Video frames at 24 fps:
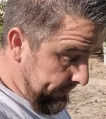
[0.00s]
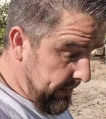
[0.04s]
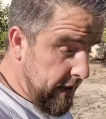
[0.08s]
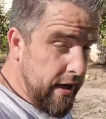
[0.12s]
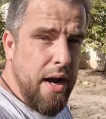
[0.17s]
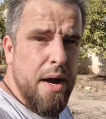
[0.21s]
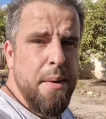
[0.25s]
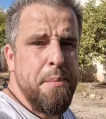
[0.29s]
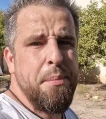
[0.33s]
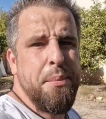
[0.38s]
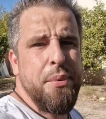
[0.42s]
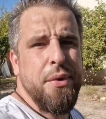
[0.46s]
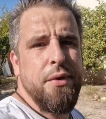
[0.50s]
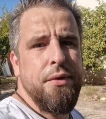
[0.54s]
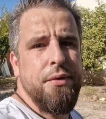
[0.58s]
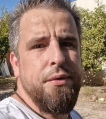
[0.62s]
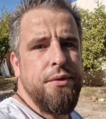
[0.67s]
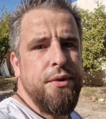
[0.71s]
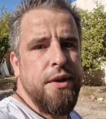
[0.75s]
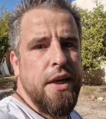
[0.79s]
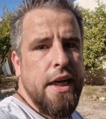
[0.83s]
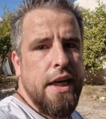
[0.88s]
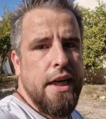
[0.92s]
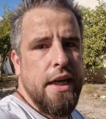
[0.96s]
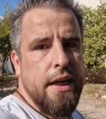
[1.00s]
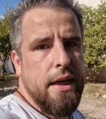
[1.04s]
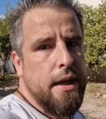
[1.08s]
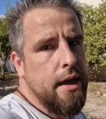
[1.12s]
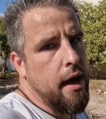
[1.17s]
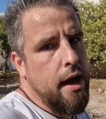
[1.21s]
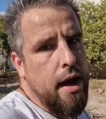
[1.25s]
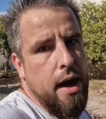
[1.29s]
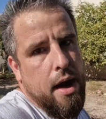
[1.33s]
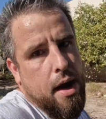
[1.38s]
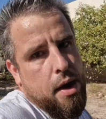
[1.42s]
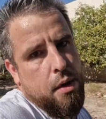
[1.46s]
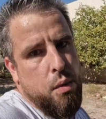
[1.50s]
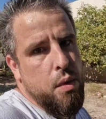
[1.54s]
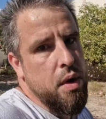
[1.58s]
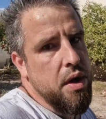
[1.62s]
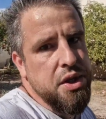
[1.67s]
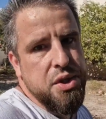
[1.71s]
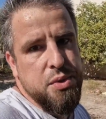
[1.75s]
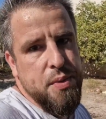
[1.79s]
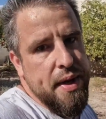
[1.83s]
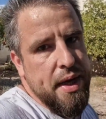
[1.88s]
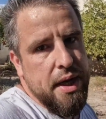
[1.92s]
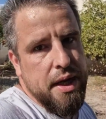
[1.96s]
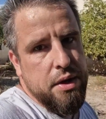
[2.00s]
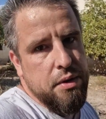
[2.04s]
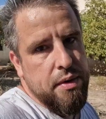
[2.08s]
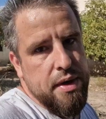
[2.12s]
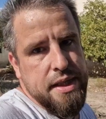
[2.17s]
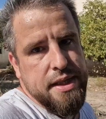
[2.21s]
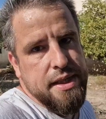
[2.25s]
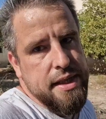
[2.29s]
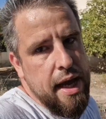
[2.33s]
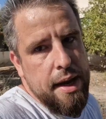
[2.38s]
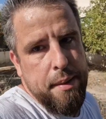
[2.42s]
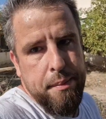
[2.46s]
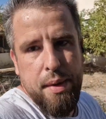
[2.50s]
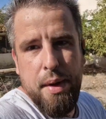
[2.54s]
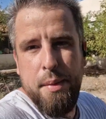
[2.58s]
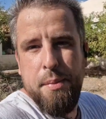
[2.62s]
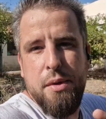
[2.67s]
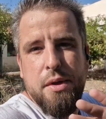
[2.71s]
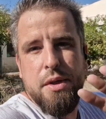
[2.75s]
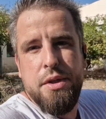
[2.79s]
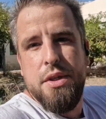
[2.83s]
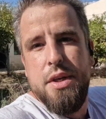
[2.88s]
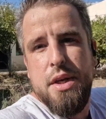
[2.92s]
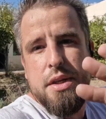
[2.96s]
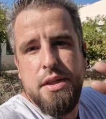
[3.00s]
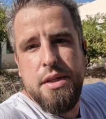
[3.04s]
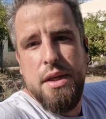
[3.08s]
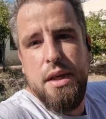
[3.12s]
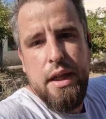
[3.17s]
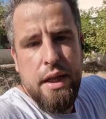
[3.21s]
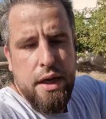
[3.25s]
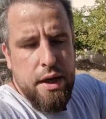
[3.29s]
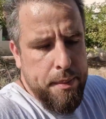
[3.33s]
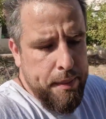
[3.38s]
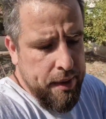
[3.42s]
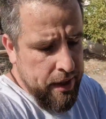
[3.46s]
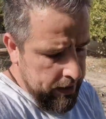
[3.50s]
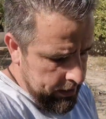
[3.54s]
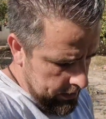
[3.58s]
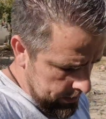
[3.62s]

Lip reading: it up with 120 grit sandpaper just a little bit,